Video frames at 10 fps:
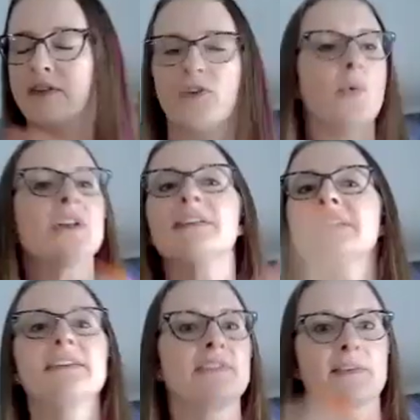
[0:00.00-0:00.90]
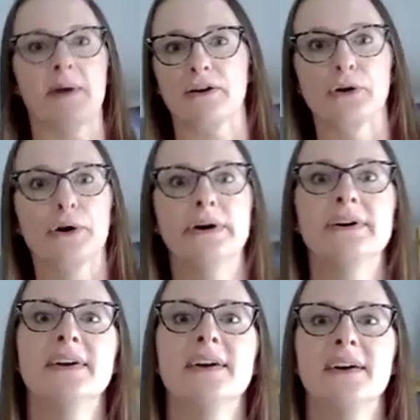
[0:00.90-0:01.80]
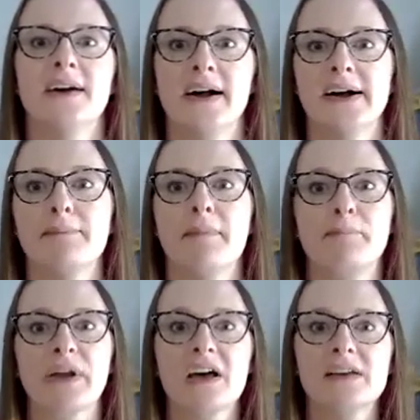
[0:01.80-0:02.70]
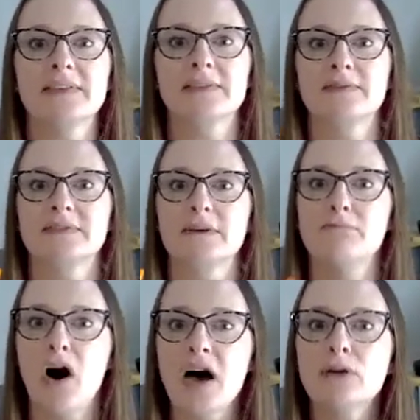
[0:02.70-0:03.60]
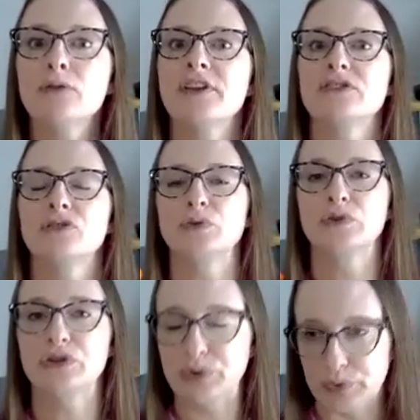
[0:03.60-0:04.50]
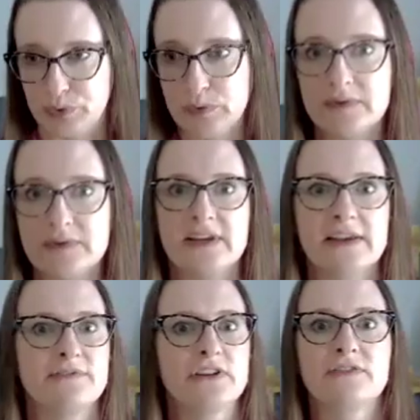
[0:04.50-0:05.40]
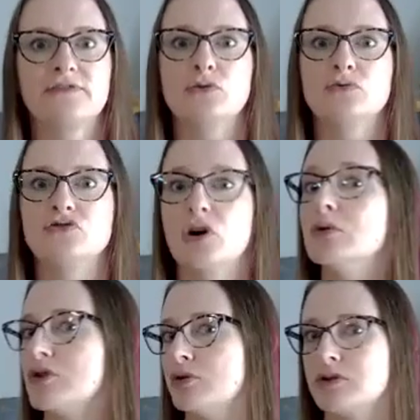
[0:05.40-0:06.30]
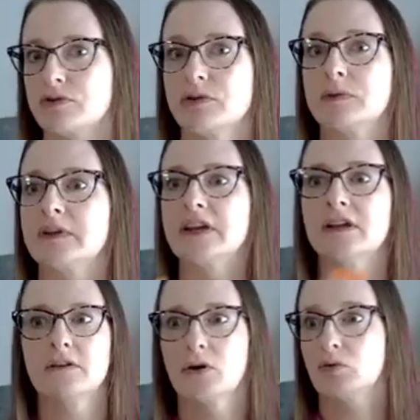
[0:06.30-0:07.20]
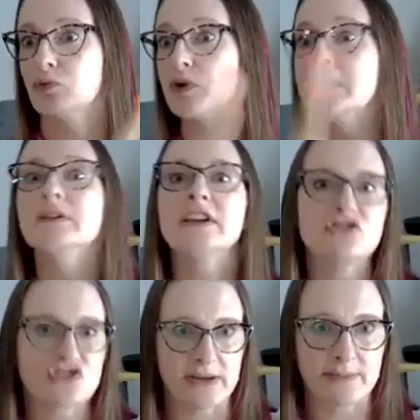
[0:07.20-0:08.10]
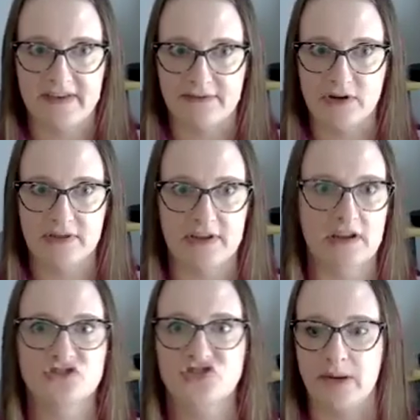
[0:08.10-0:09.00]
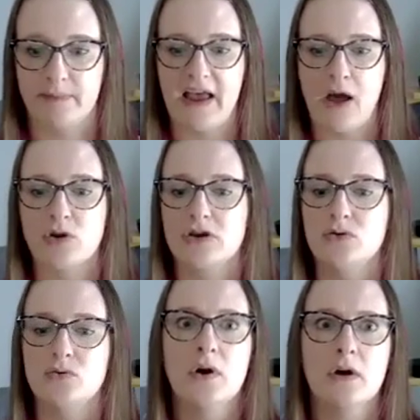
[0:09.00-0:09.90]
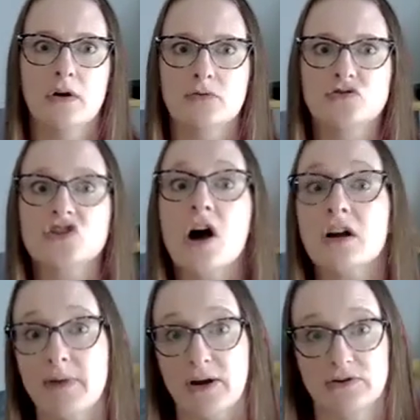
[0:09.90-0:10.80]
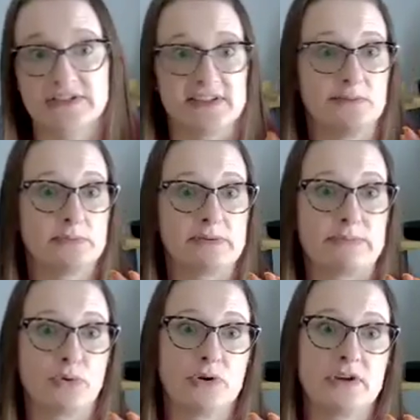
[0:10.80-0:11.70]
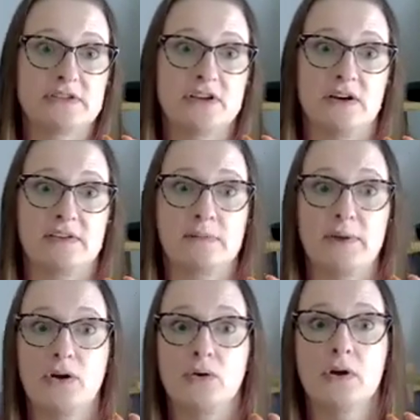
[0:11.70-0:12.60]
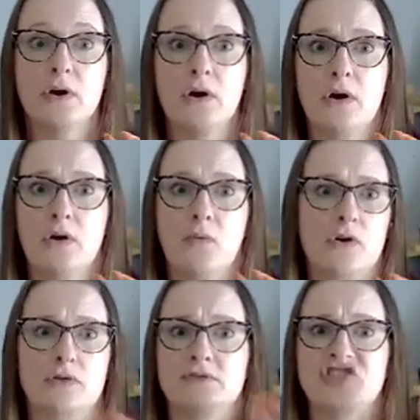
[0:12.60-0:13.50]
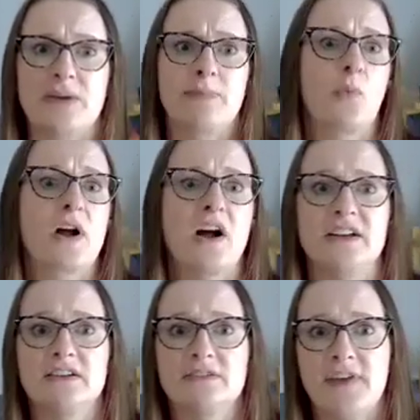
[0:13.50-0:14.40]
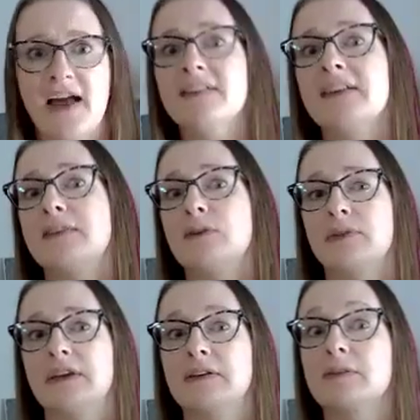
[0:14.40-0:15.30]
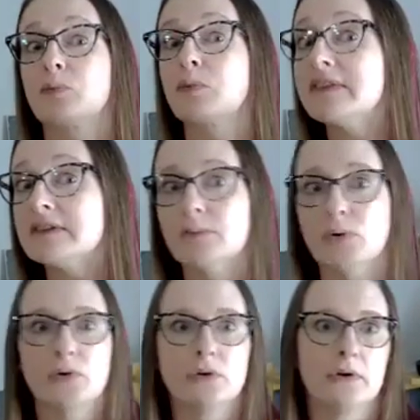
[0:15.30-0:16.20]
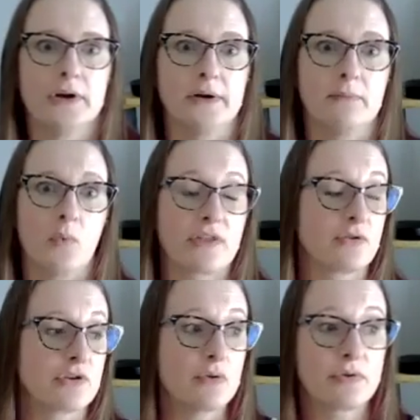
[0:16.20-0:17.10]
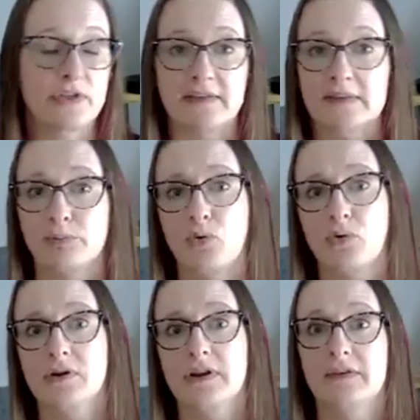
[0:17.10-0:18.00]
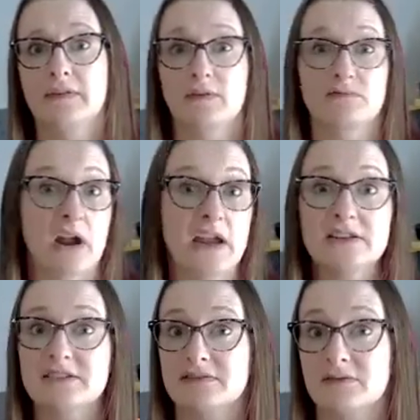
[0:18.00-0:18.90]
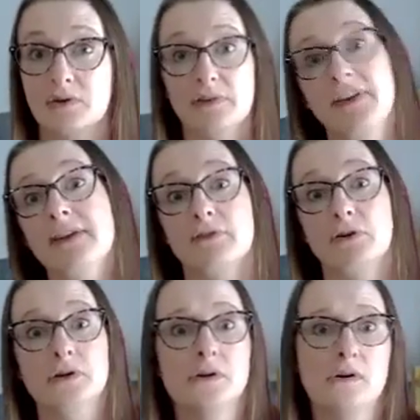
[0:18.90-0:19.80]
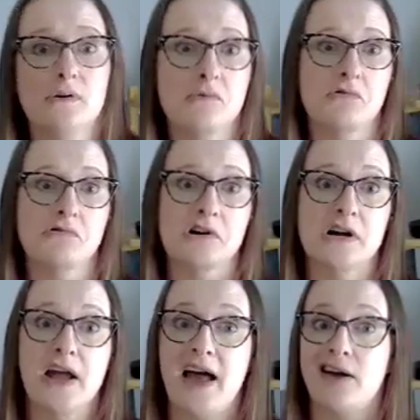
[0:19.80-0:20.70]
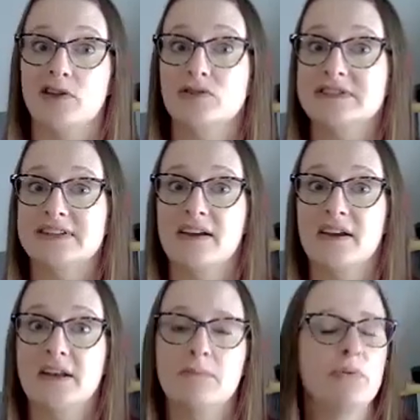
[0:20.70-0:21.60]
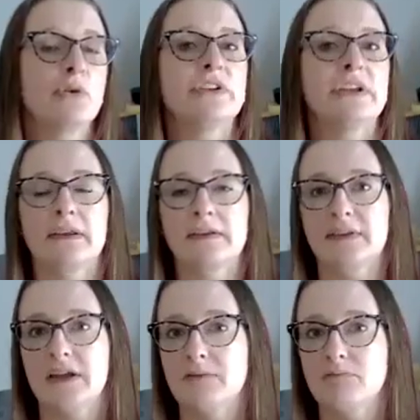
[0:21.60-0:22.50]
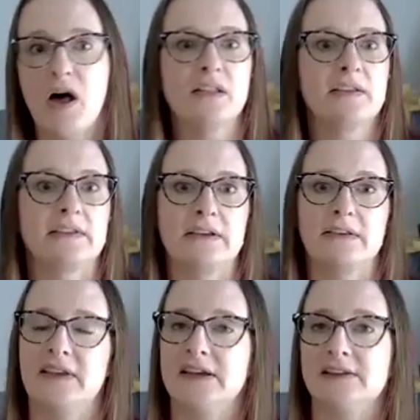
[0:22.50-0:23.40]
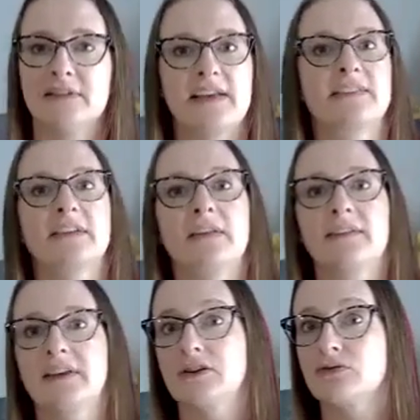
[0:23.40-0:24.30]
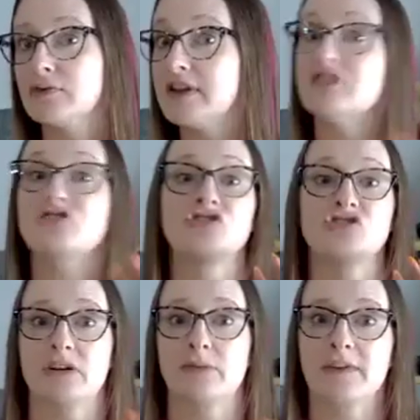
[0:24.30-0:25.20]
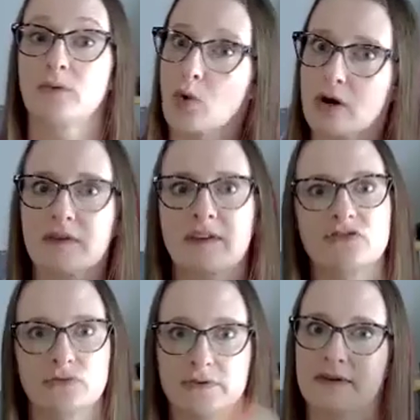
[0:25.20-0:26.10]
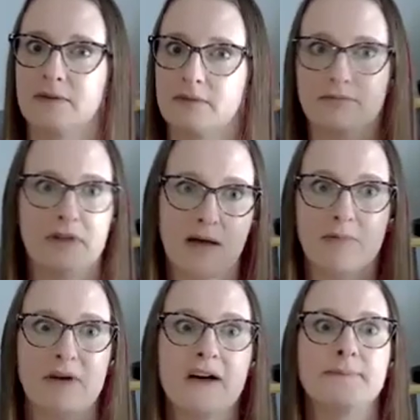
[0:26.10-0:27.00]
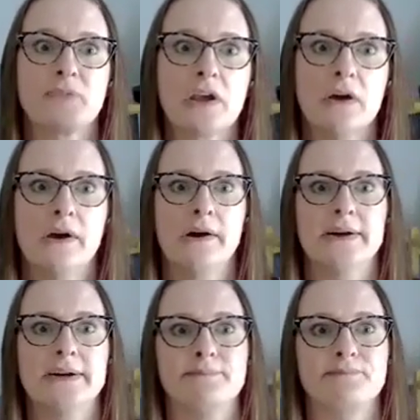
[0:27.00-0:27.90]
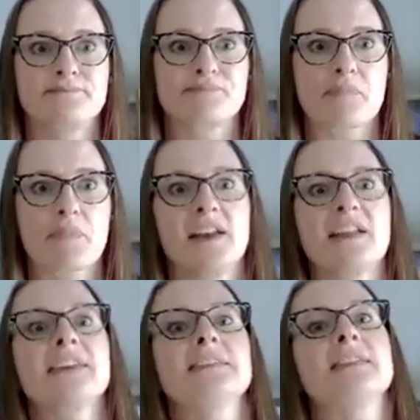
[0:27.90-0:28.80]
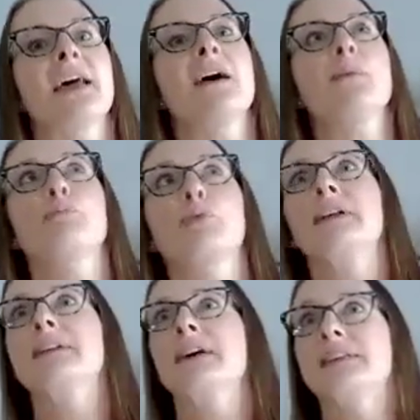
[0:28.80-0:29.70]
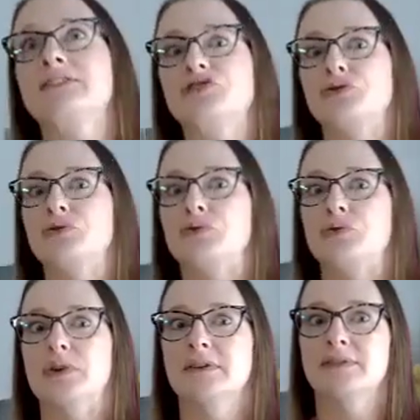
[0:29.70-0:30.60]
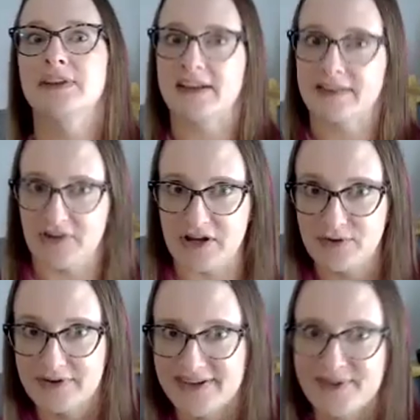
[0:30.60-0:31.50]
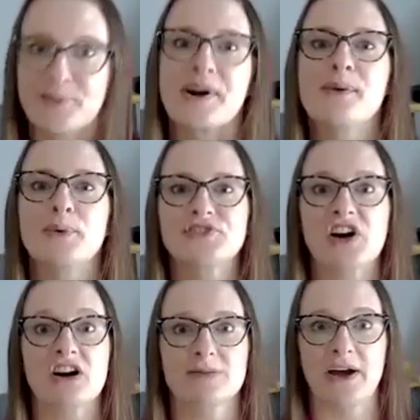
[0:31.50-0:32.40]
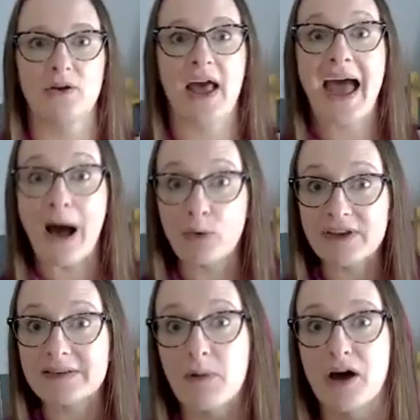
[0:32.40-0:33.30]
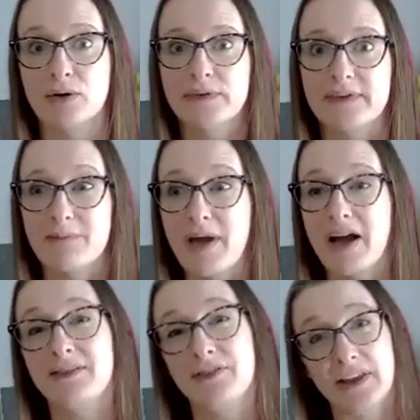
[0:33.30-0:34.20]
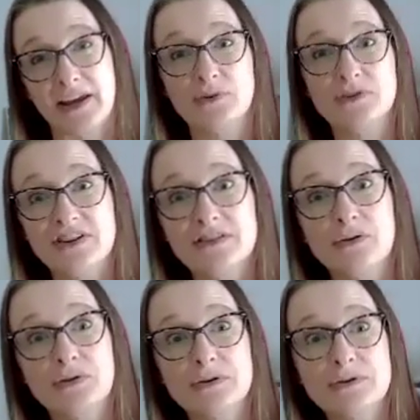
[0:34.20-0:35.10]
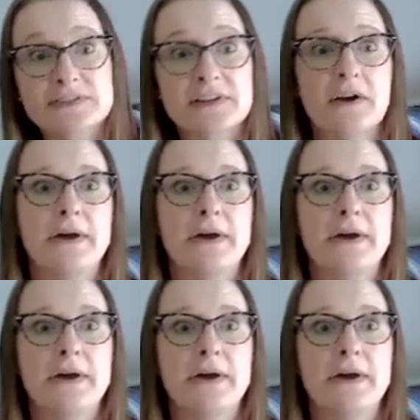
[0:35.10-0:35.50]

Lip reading: So why does any of this matter? Because the model that you use, even if you don't know you're using it, really shapes everything. It shapes how you talk about disabled people. It talks about or shapes what kind of access you think is reasonable, whether you think support is a right or a favor, or how you design buildings and policies and lessons and relationships and work schedules and blah, blah, blah. And I think that that brings us to the next video, where I will talk about how these models impact the language that you use.